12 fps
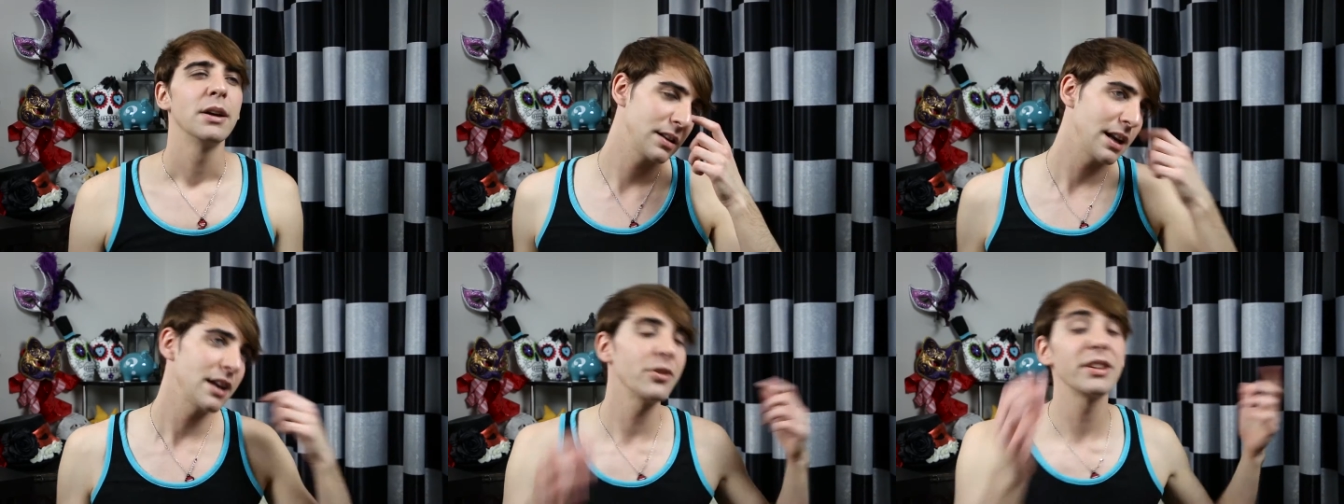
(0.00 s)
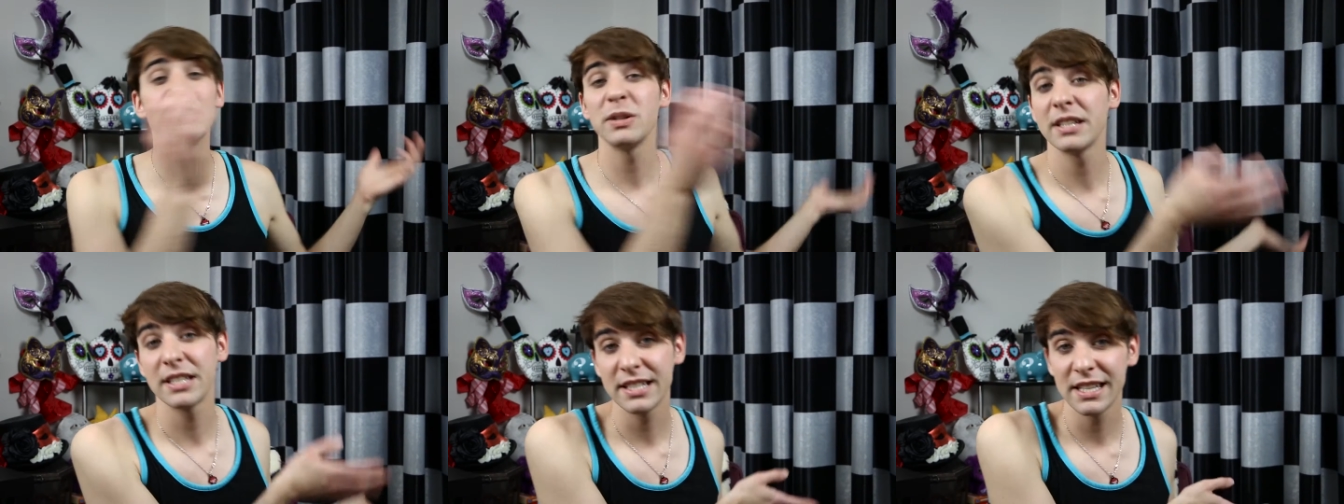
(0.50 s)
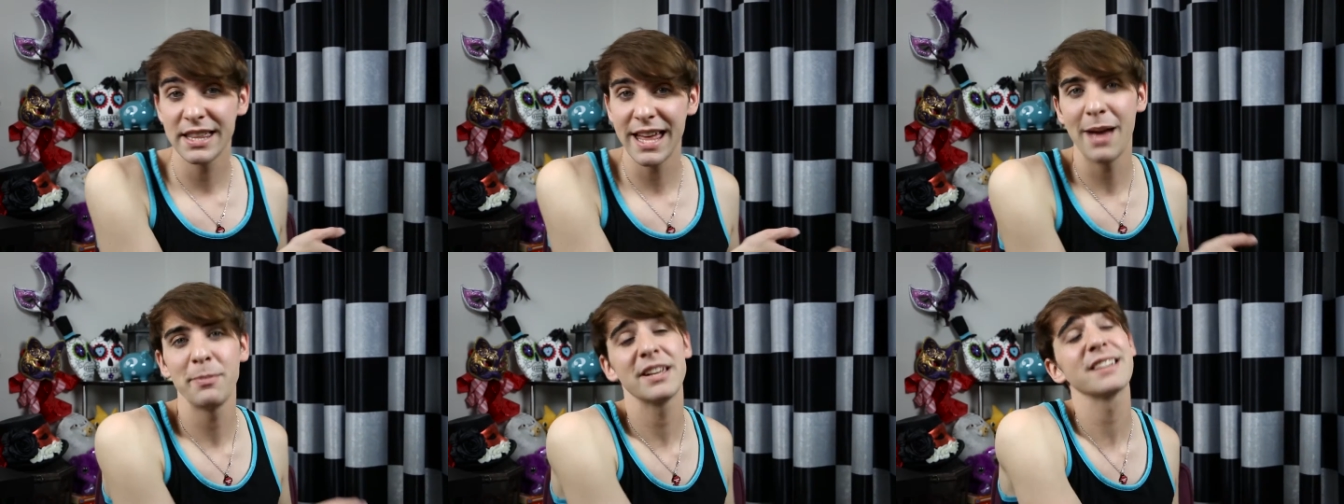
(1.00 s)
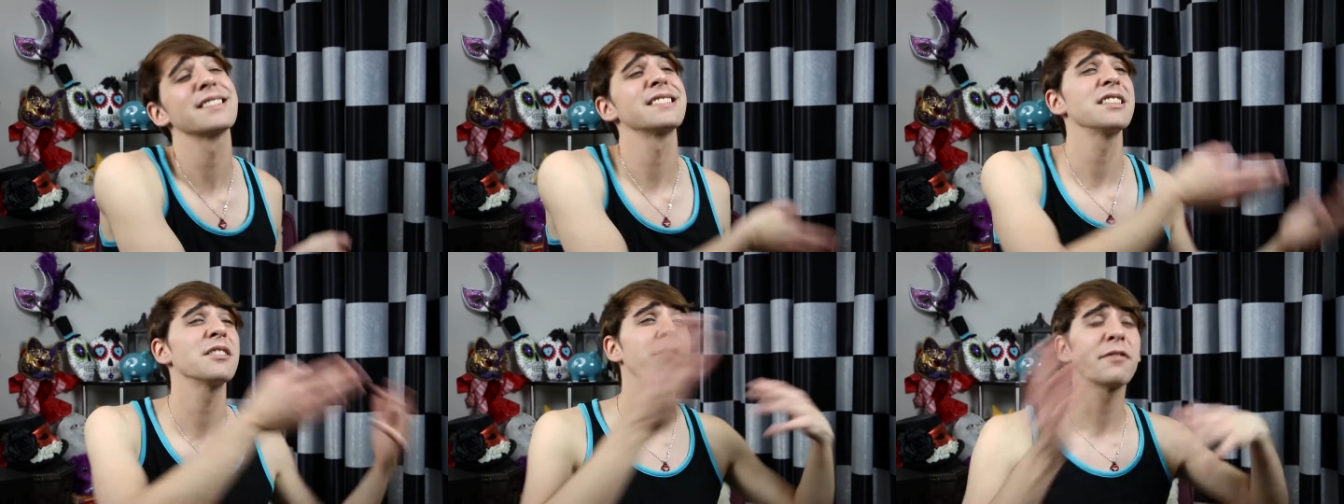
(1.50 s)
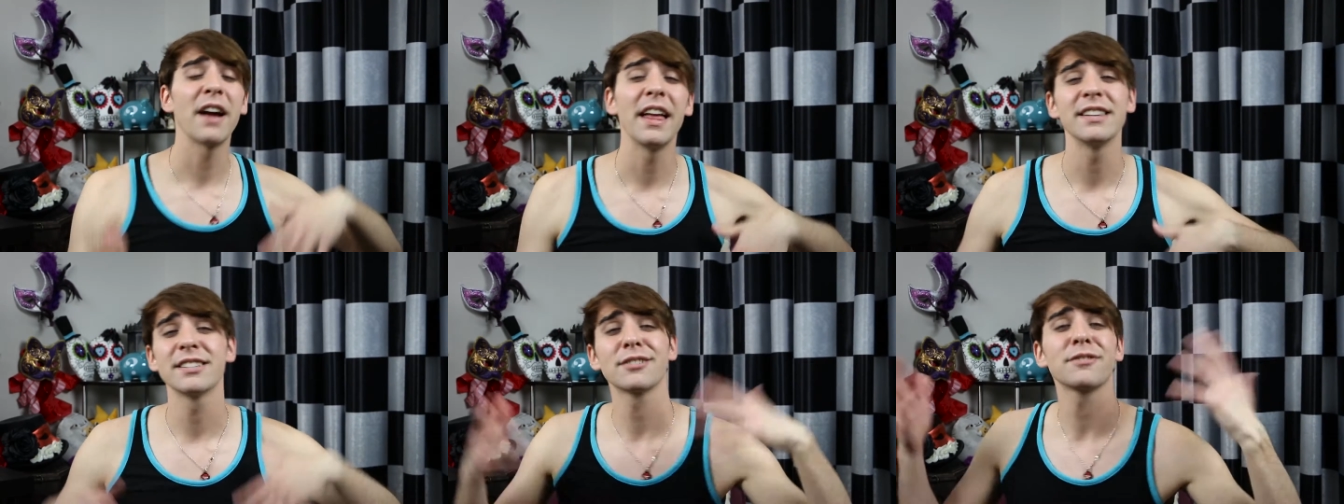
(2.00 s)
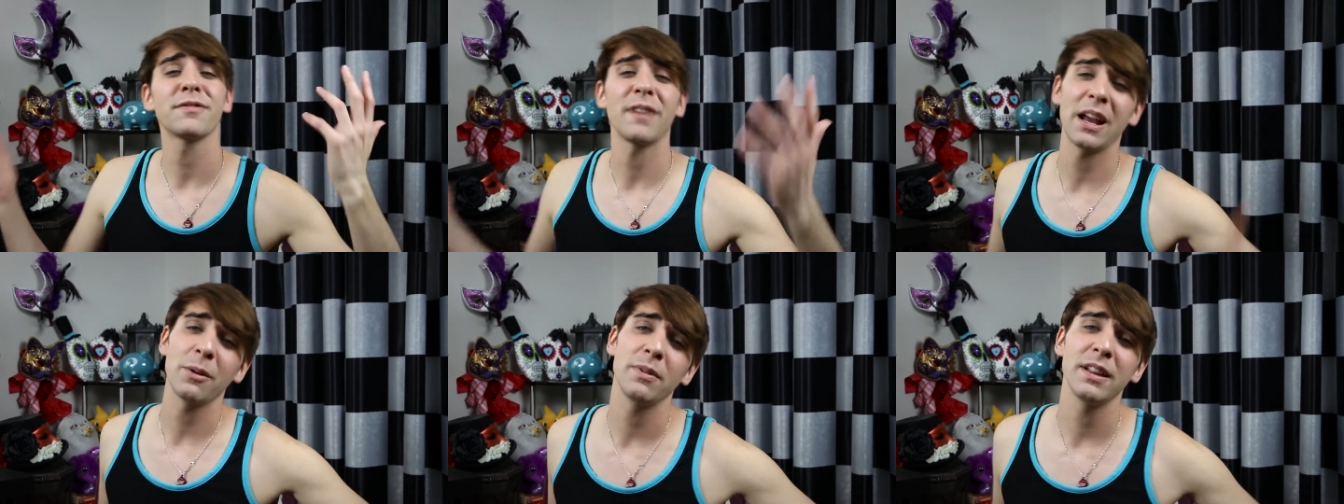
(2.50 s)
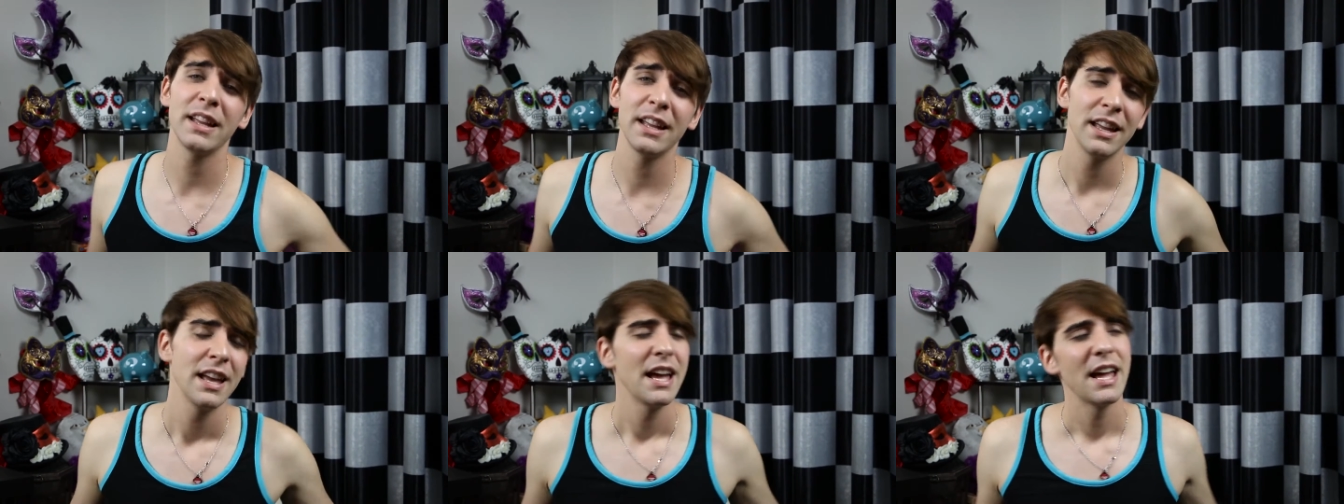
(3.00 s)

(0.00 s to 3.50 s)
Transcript: Not only do you get to see them, you get to see their friends, their family,